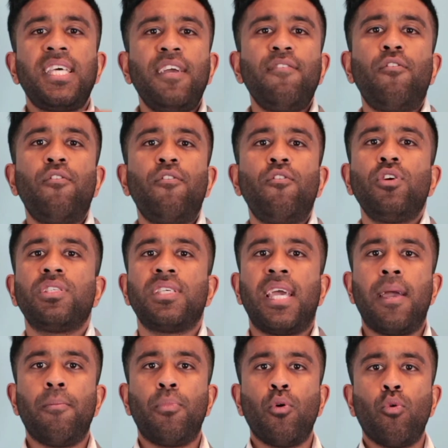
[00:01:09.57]
say, for
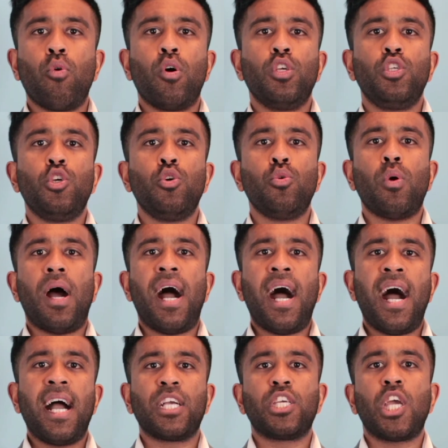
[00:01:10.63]
example, you
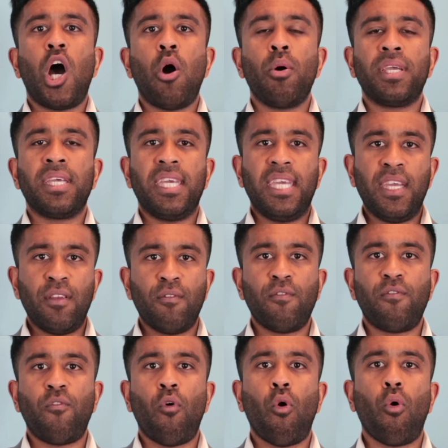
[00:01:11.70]
are going in
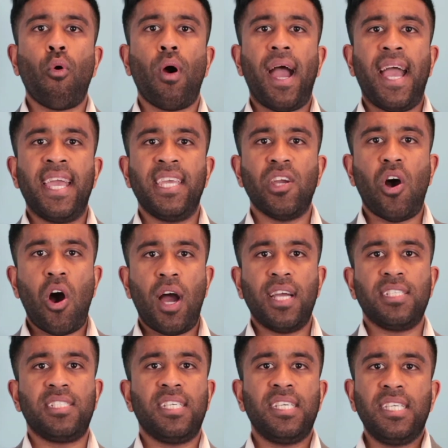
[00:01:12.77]
for a
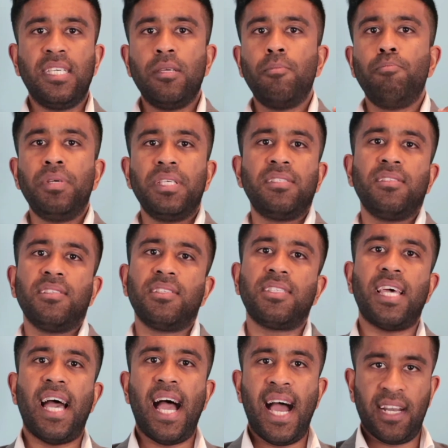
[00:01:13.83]
IT business
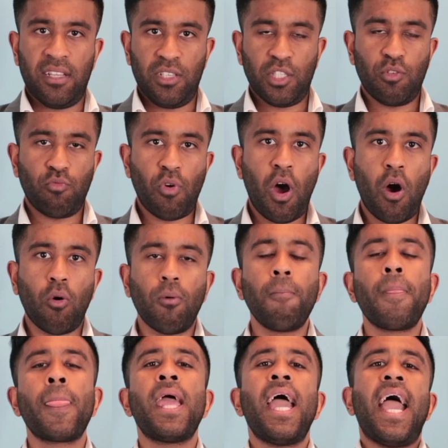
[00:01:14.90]
analyst role,
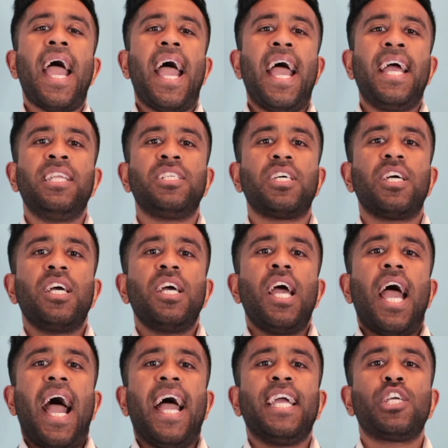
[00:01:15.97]
and
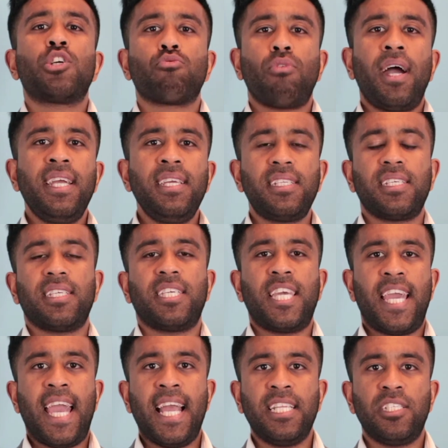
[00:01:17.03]
a great
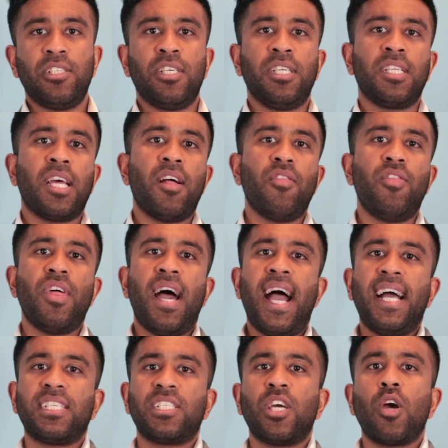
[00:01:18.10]
candidate
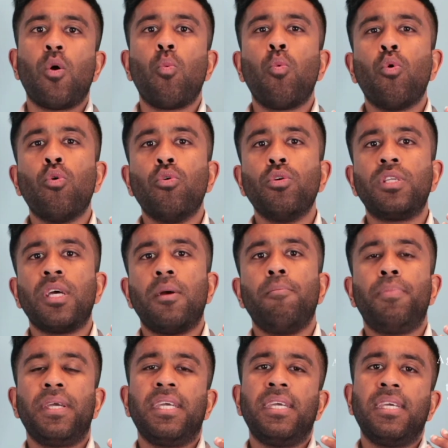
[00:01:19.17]
that would
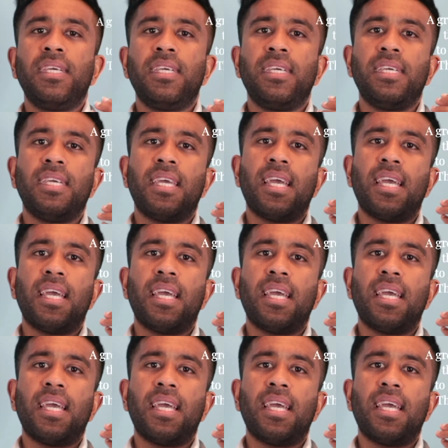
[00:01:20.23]
be